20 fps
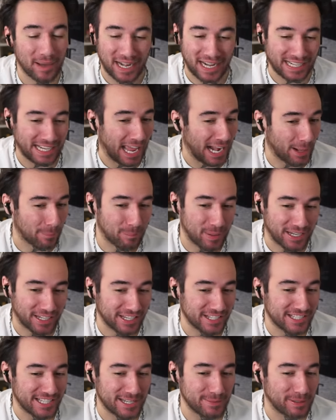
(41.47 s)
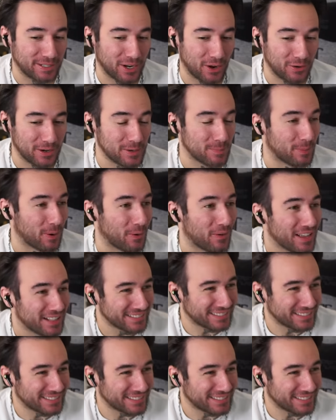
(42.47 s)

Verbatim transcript: I gotta pick Hajime no Ippo.